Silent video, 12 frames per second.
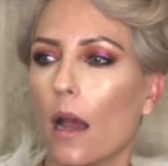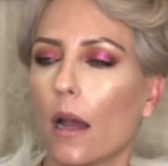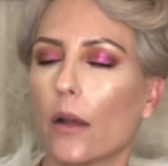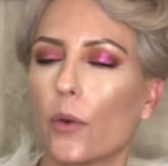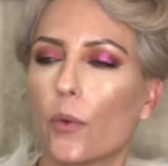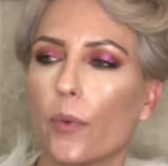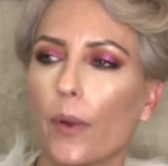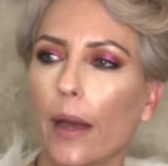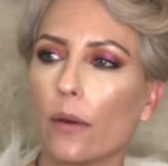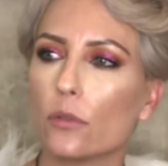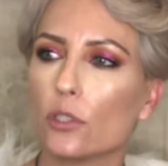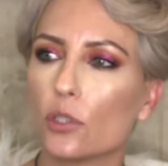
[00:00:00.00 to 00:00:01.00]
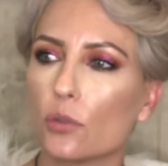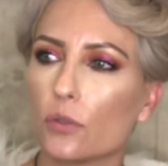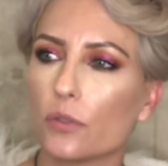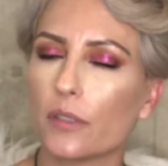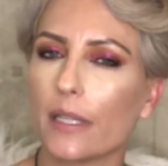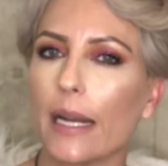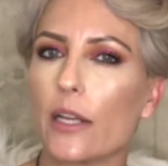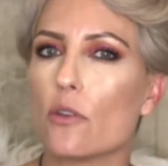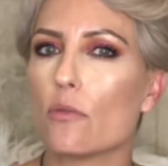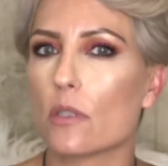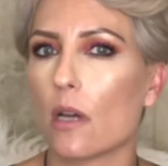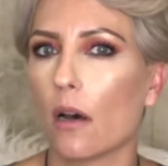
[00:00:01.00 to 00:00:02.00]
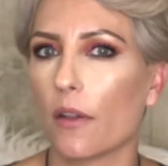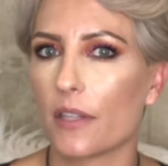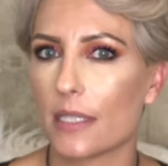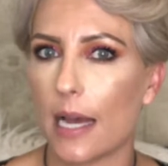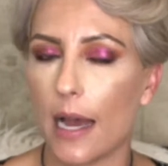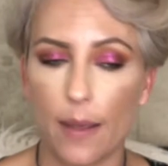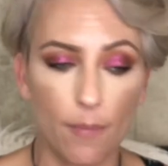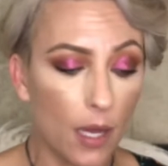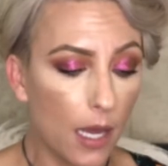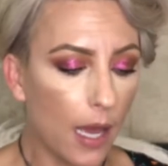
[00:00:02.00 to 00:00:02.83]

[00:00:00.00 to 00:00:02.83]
a crown jewel that I use all the time